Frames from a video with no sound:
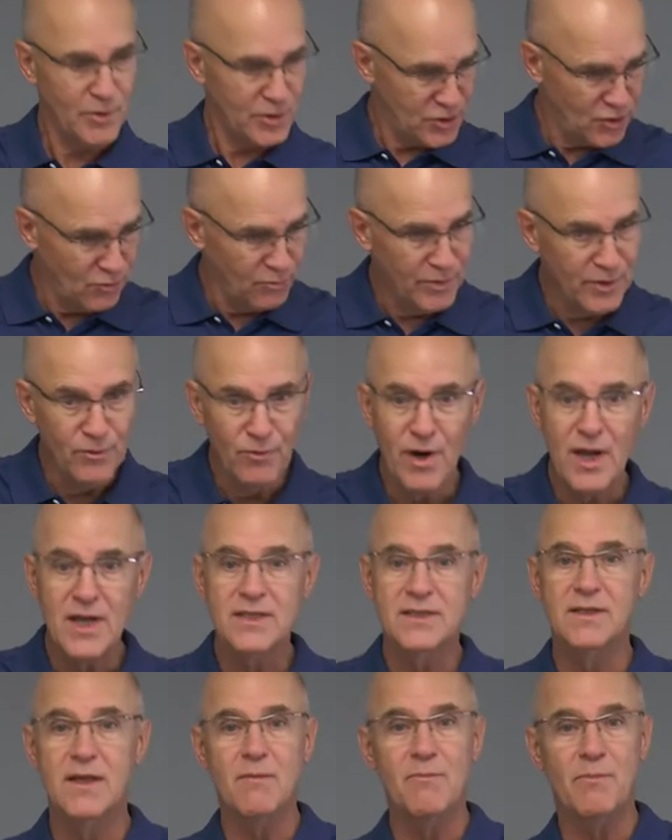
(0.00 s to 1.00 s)
but you'll be
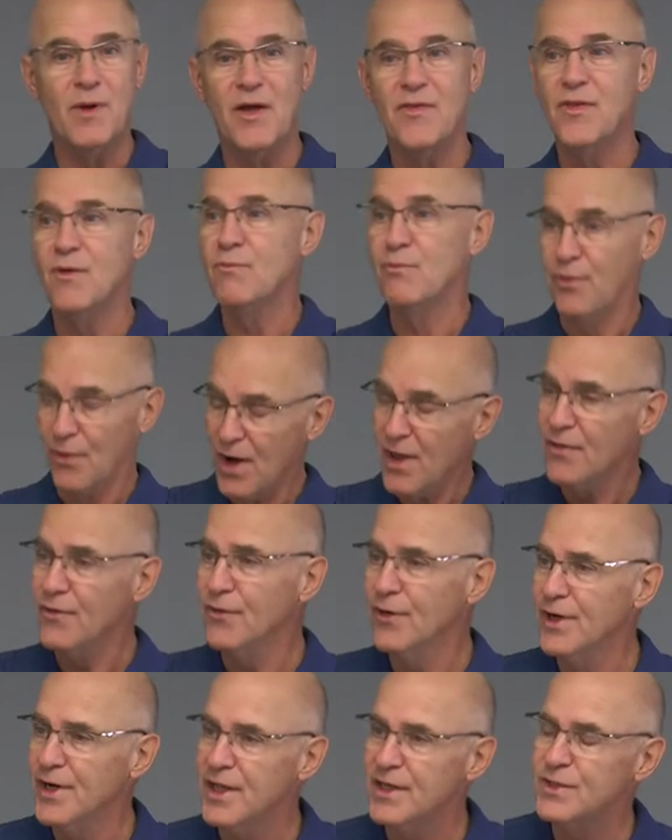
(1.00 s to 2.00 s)
raised up by the
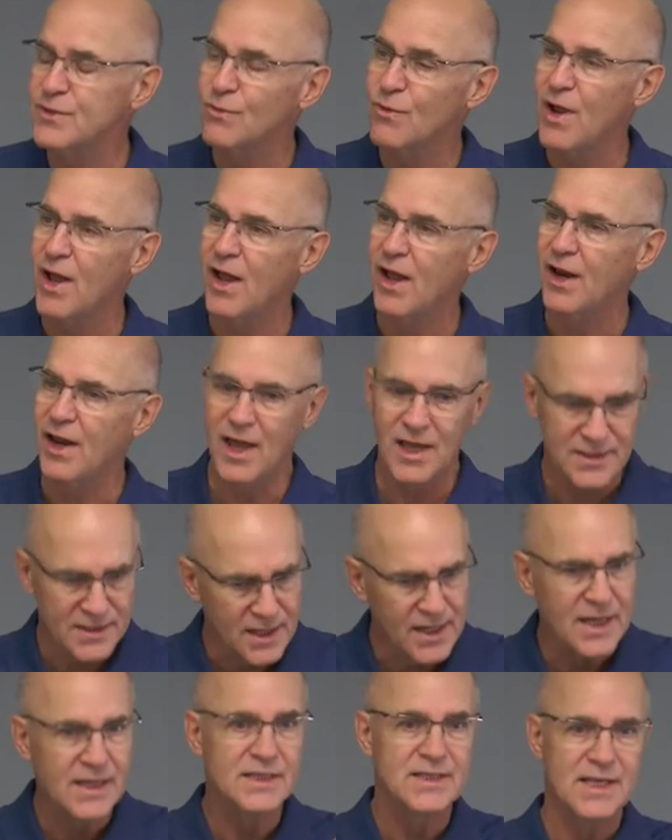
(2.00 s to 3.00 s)
brethren as well, as
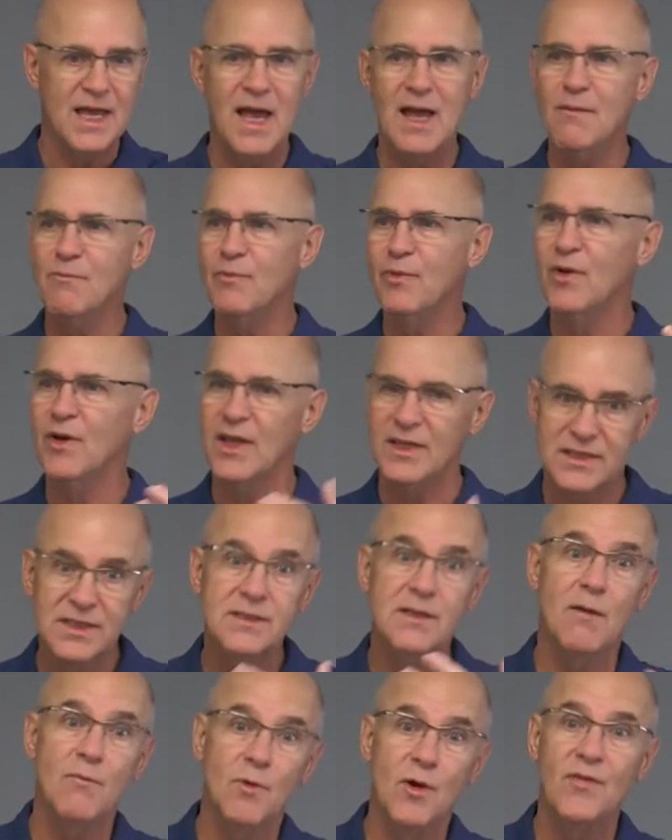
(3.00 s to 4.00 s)
an example, as
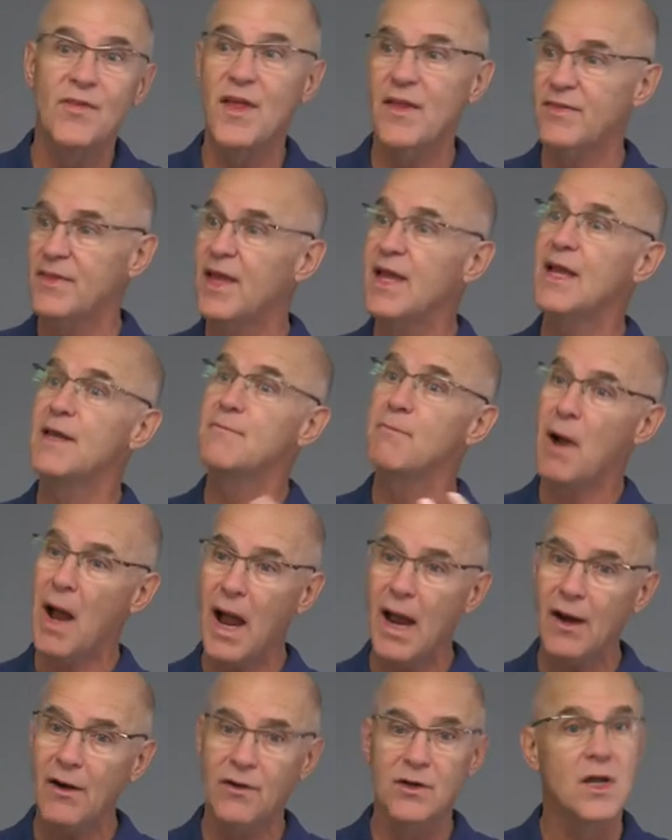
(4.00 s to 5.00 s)
someone that they
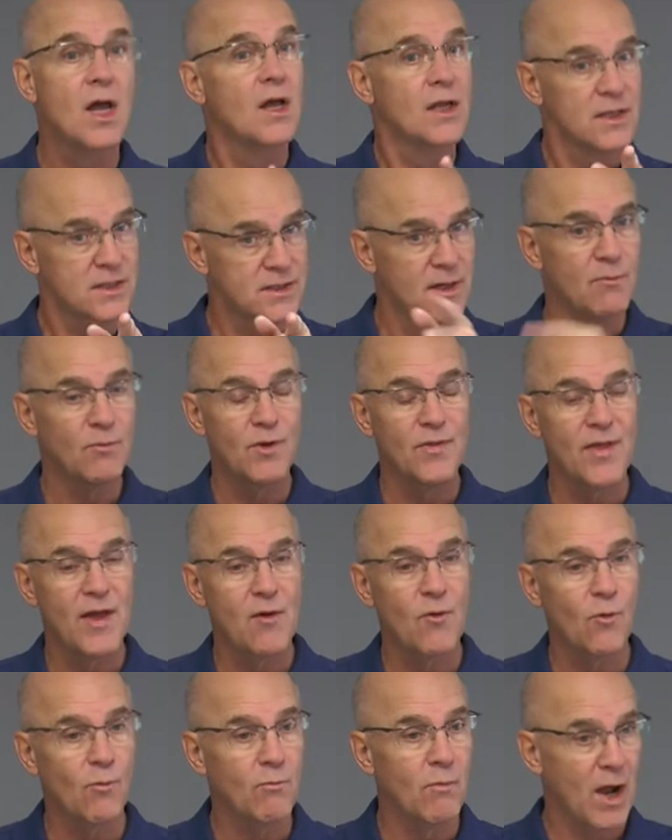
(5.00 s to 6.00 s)
admire, someone
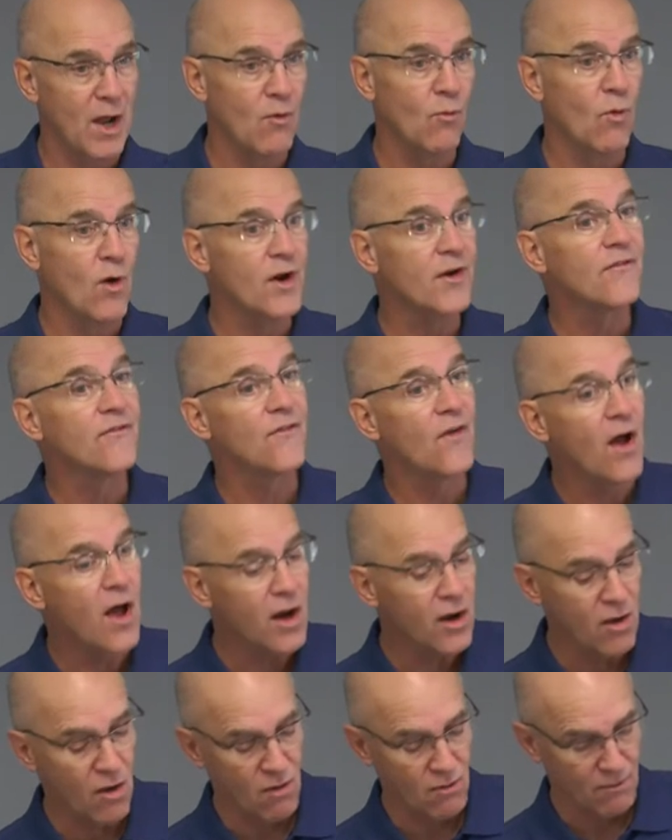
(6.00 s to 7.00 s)
they might want to
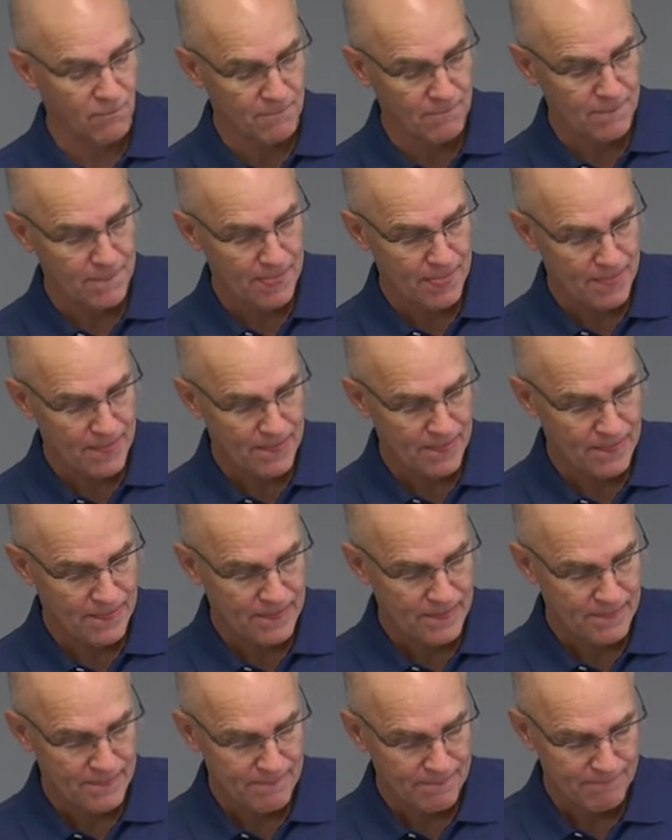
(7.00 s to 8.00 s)
follow.
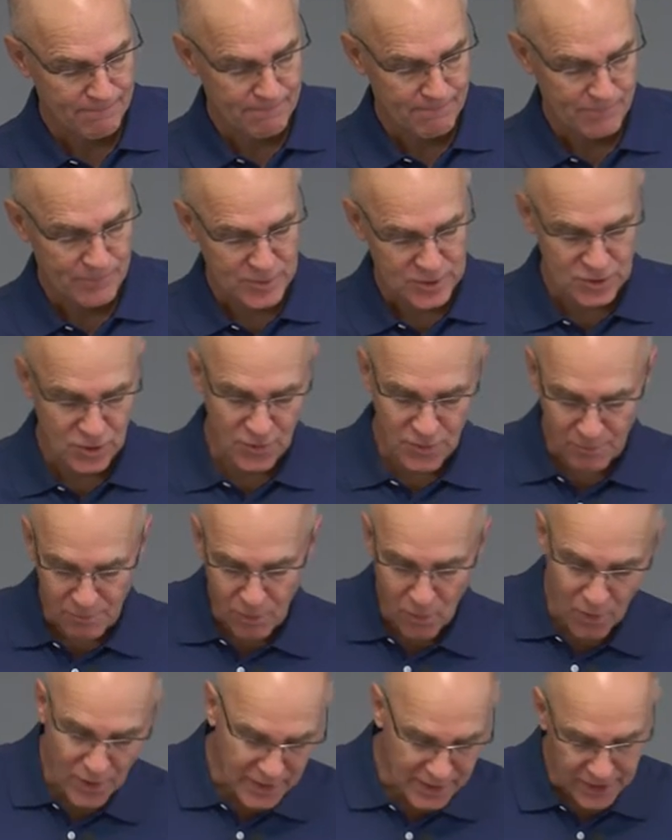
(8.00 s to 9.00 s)
And so the
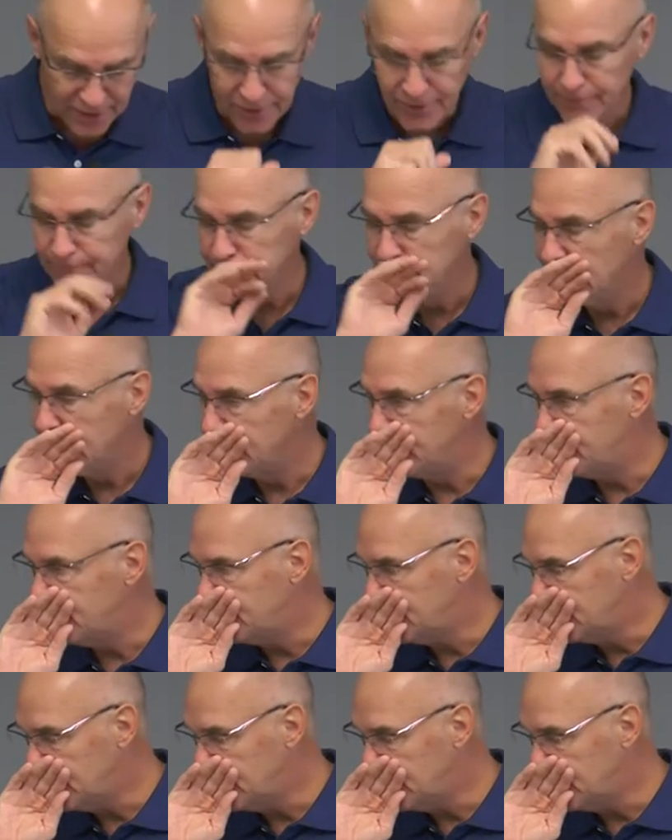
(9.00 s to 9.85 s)
point here,